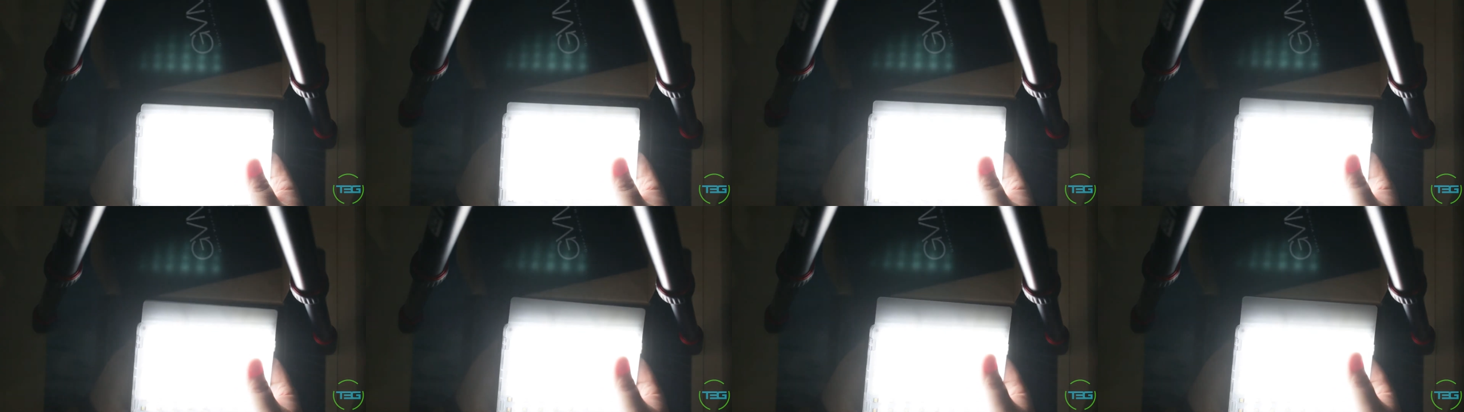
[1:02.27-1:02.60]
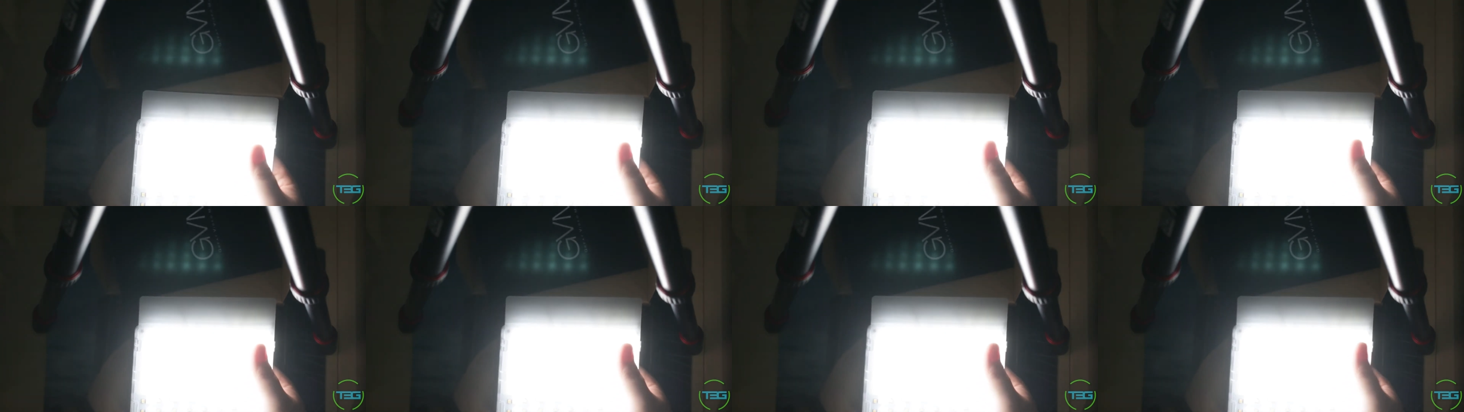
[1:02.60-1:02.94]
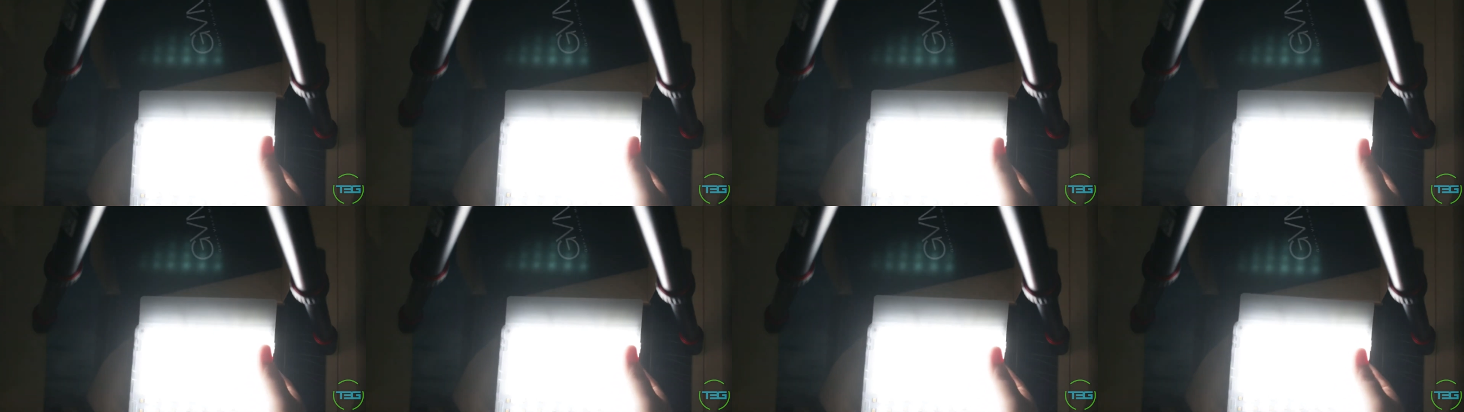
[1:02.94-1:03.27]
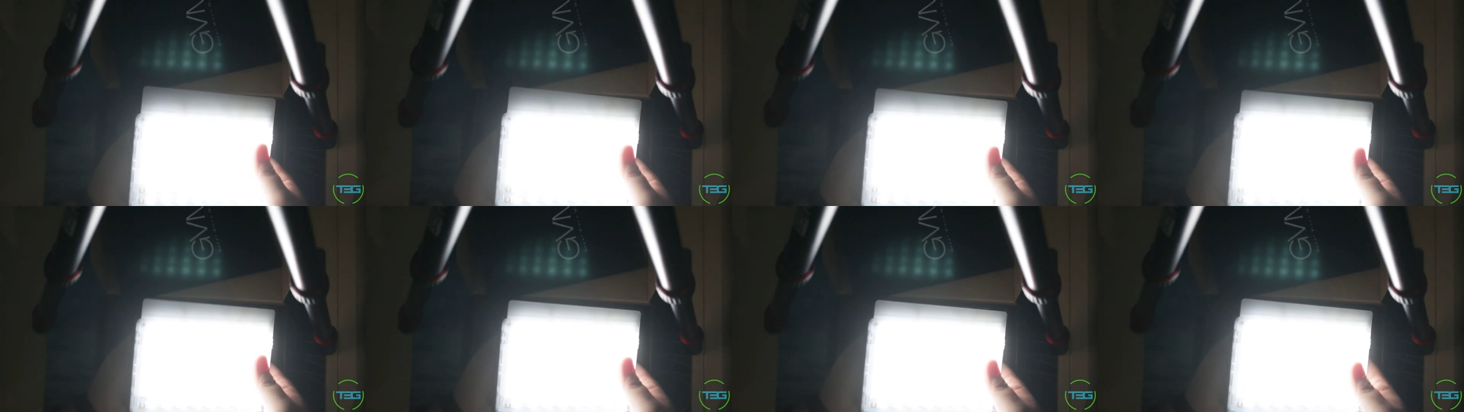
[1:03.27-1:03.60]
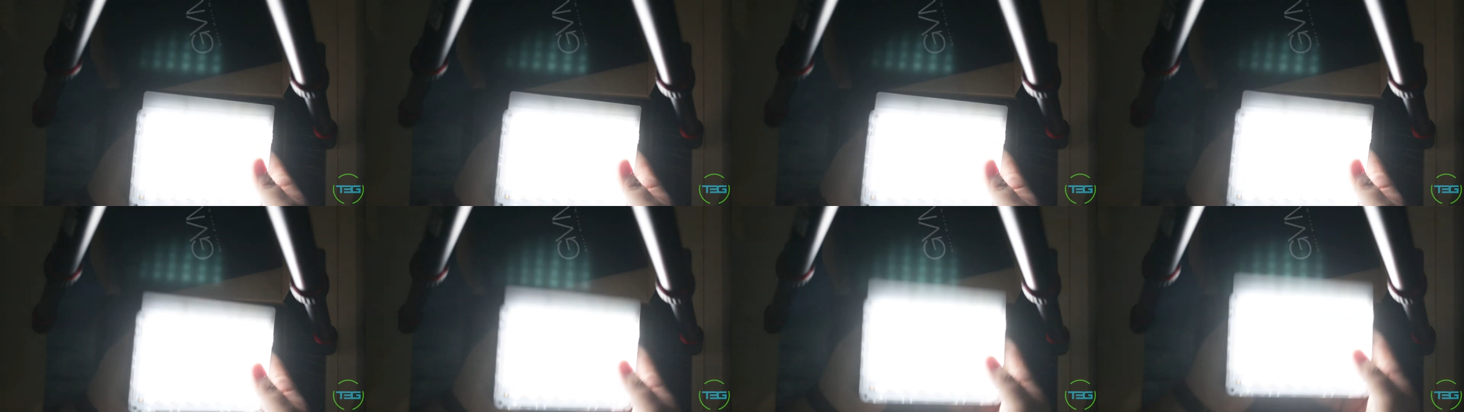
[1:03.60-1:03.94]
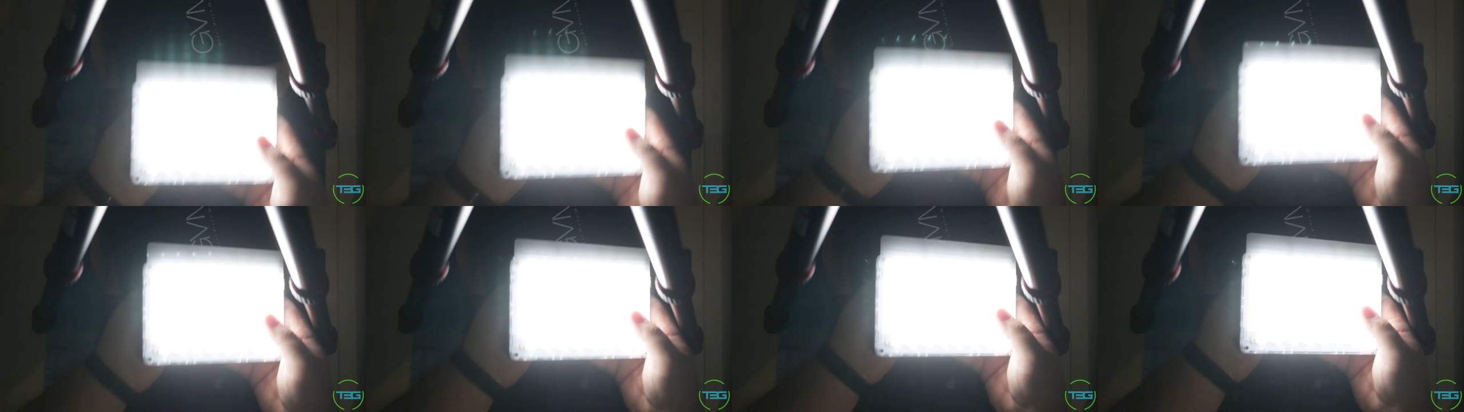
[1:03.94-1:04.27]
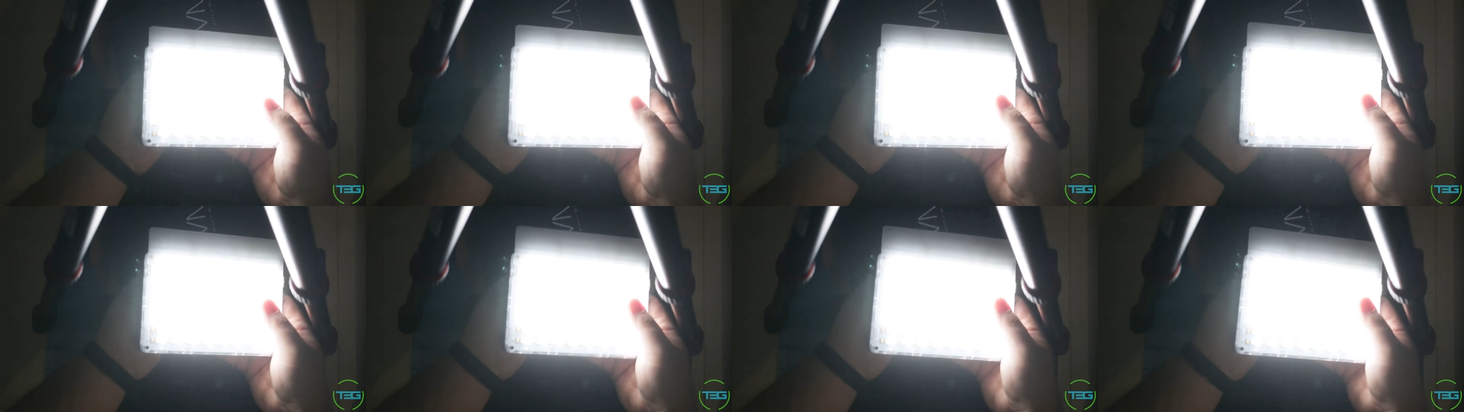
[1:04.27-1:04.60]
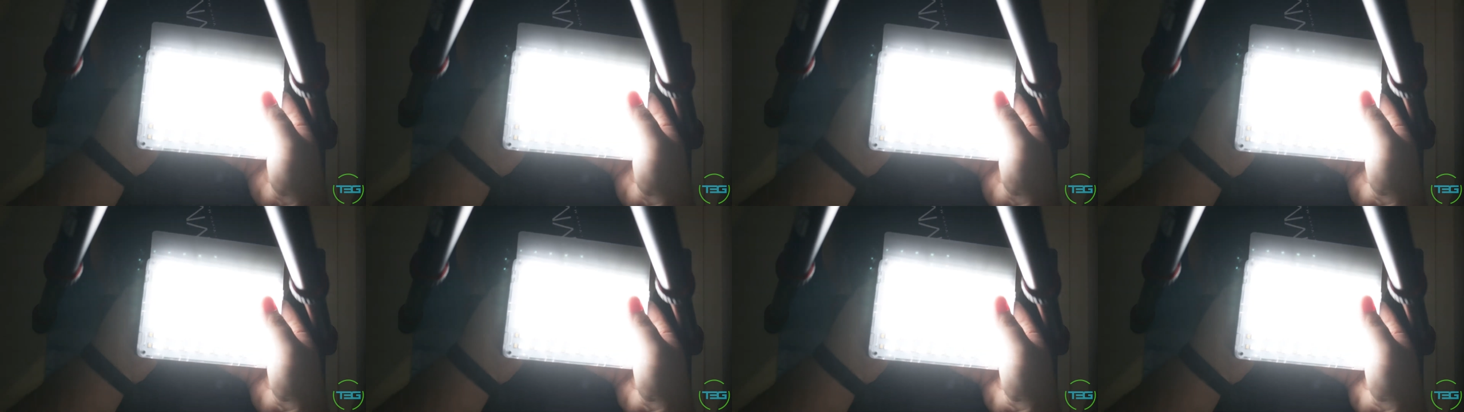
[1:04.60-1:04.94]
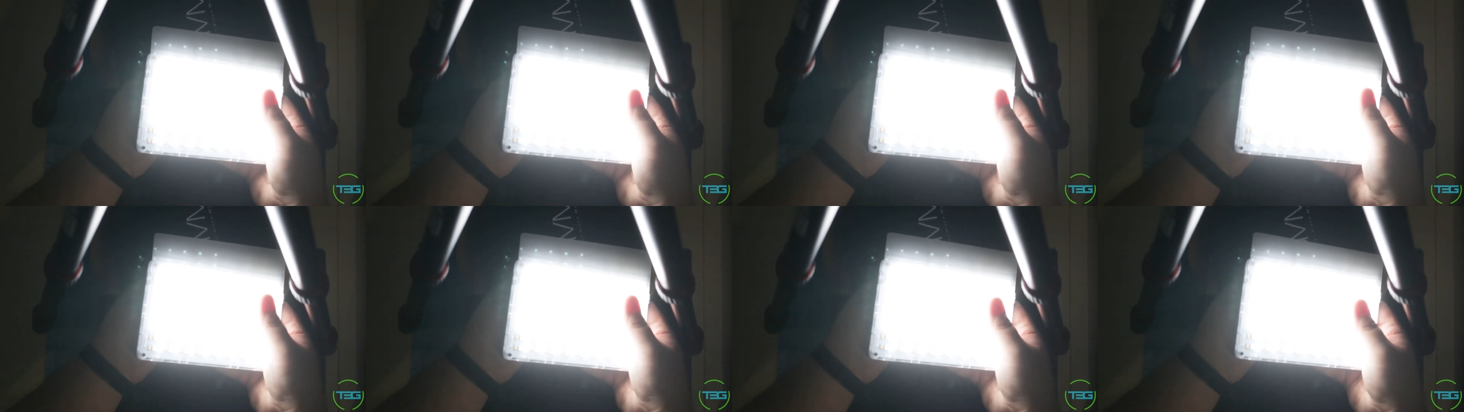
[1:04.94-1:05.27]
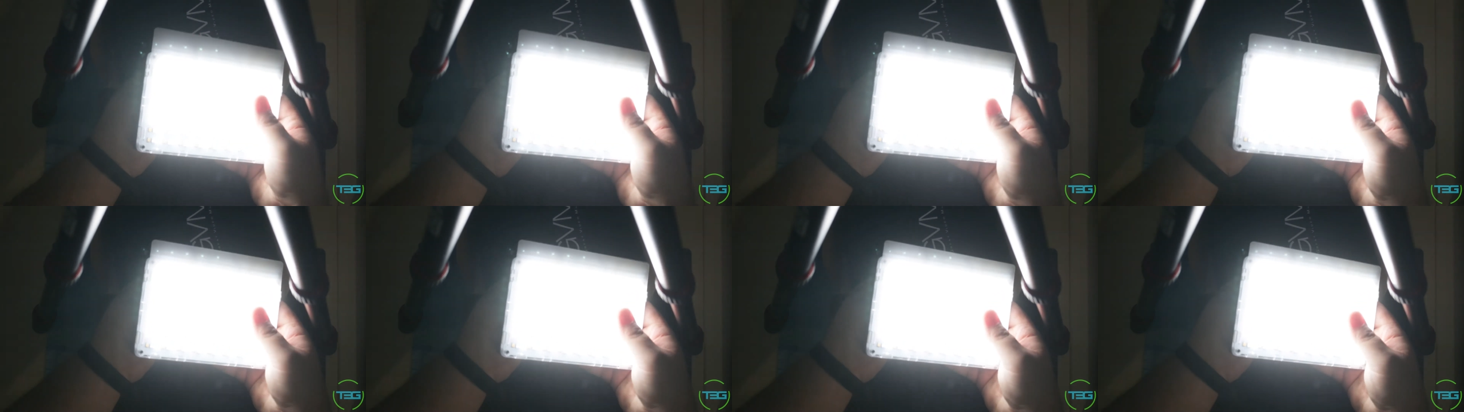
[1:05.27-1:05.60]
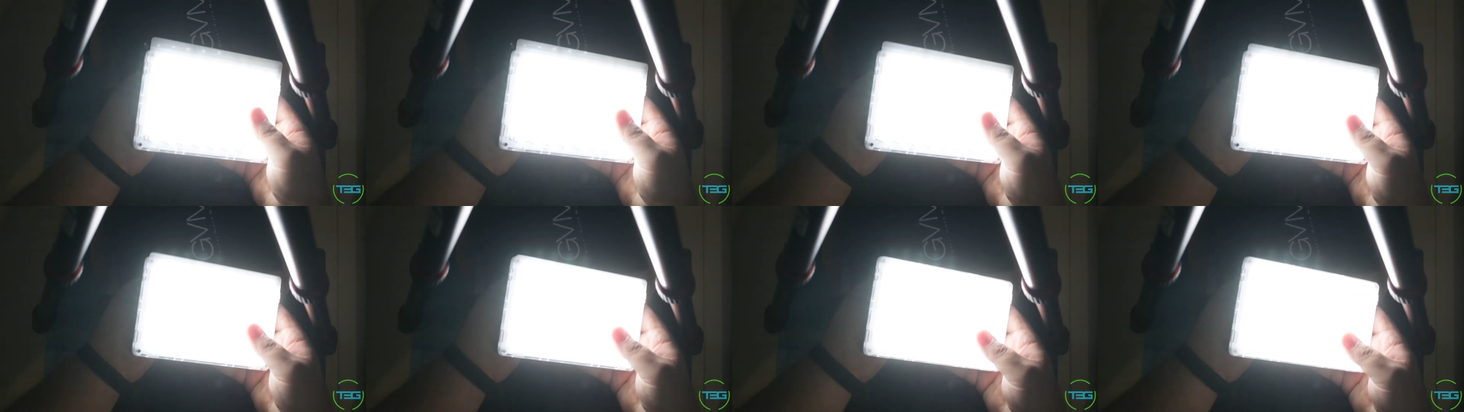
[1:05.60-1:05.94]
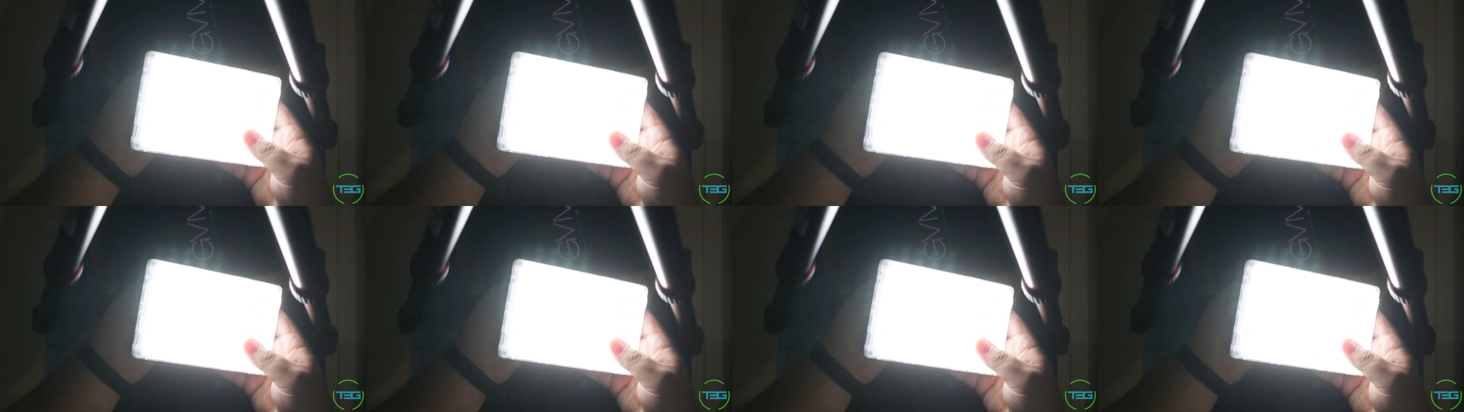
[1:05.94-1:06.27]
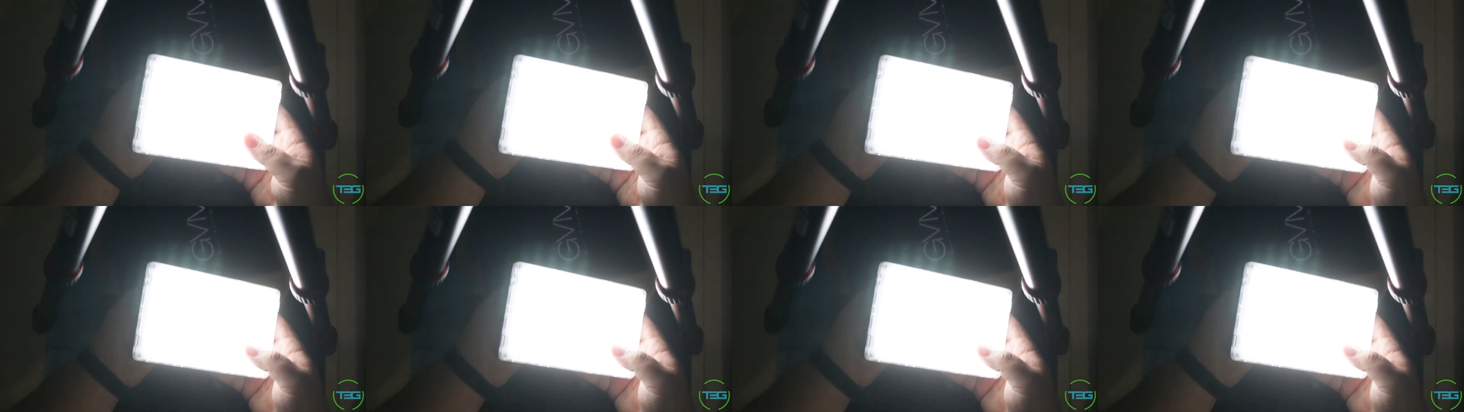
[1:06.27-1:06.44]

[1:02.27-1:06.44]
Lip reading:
Nobody's mouth can be seen.